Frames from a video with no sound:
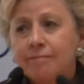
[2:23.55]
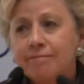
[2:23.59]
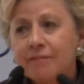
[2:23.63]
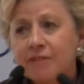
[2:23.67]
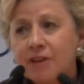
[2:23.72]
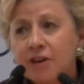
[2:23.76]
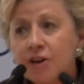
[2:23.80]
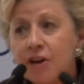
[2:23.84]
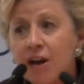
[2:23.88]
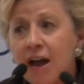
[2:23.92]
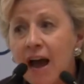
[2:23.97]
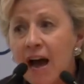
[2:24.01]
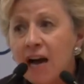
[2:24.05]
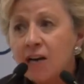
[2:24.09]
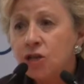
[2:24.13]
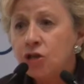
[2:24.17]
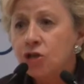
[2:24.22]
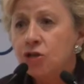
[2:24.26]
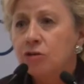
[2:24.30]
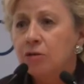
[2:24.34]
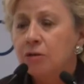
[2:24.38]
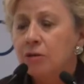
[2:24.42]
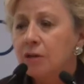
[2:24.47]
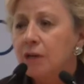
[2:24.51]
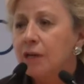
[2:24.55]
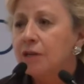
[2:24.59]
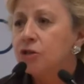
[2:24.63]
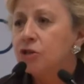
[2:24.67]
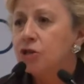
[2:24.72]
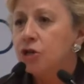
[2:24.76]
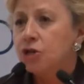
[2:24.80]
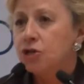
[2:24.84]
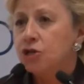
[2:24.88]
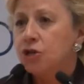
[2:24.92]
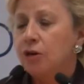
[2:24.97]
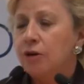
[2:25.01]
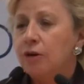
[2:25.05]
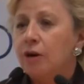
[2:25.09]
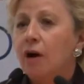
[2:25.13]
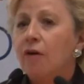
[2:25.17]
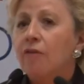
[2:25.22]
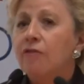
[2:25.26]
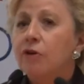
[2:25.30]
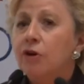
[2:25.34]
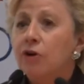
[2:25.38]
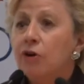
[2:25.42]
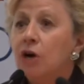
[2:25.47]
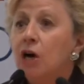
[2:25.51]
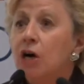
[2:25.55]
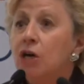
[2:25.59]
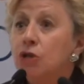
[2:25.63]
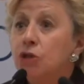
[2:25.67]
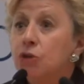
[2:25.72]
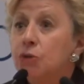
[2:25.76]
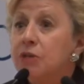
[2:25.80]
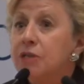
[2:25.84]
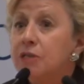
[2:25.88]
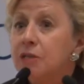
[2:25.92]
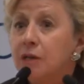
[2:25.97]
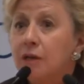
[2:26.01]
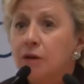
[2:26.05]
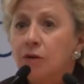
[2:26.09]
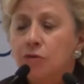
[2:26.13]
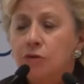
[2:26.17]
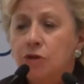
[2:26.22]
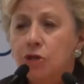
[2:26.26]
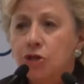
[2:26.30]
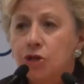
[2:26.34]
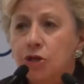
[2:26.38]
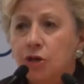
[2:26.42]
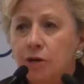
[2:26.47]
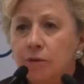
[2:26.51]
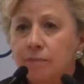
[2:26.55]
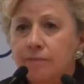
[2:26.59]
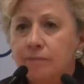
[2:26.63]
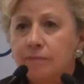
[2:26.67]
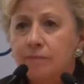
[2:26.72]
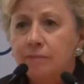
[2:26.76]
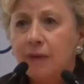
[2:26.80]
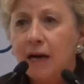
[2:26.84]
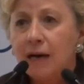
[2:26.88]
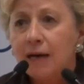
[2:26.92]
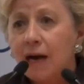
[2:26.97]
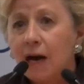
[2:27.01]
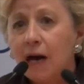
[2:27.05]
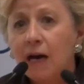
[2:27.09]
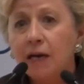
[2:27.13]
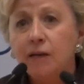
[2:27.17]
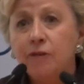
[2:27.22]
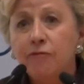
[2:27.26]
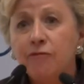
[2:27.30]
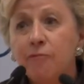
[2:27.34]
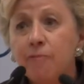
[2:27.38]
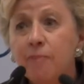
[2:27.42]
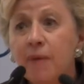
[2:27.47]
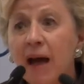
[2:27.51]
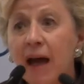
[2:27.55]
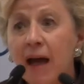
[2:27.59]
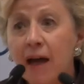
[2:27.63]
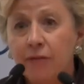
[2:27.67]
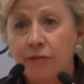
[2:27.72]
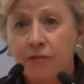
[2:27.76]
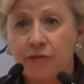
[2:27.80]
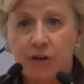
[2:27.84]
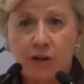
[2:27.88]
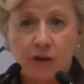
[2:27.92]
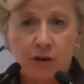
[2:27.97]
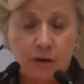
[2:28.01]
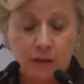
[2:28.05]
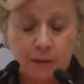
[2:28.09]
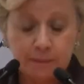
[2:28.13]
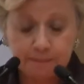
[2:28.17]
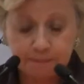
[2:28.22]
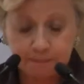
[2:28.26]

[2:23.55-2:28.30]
the national edition of their country's literature, a kind of pantheon.